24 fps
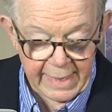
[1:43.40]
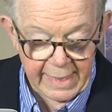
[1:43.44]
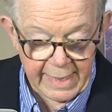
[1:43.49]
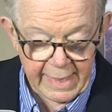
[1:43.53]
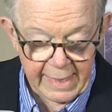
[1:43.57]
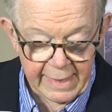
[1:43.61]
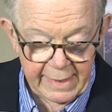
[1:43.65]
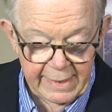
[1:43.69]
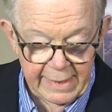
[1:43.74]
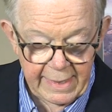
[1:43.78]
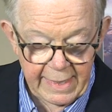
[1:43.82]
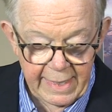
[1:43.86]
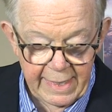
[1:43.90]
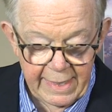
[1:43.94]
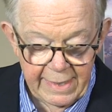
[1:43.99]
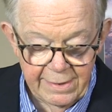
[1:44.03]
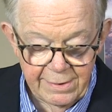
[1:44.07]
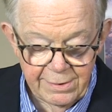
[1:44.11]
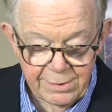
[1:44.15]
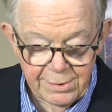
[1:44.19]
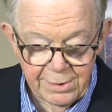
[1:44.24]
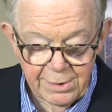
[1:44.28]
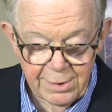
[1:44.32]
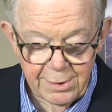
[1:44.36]
it
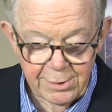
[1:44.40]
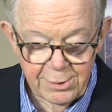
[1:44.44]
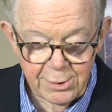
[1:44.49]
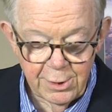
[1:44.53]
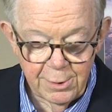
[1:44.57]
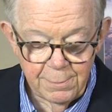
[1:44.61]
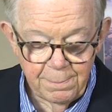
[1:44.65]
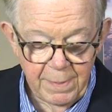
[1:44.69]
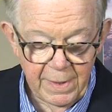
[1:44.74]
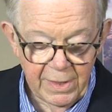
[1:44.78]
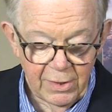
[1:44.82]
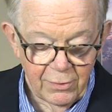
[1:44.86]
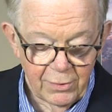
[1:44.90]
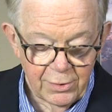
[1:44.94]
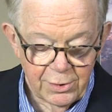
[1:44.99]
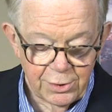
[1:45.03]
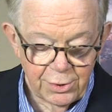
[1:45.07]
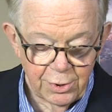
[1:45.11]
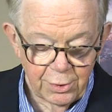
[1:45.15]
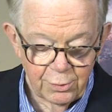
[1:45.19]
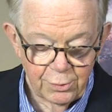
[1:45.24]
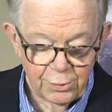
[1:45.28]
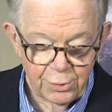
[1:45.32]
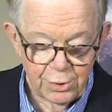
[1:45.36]
is the
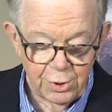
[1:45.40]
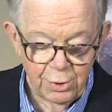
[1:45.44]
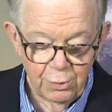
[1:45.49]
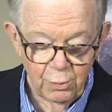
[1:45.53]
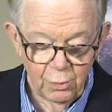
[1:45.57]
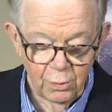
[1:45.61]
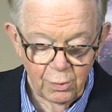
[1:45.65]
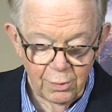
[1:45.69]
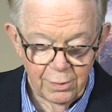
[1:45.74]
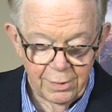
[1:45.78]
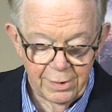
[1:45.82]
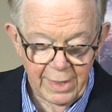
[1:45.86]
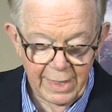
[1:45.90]
spiritual tool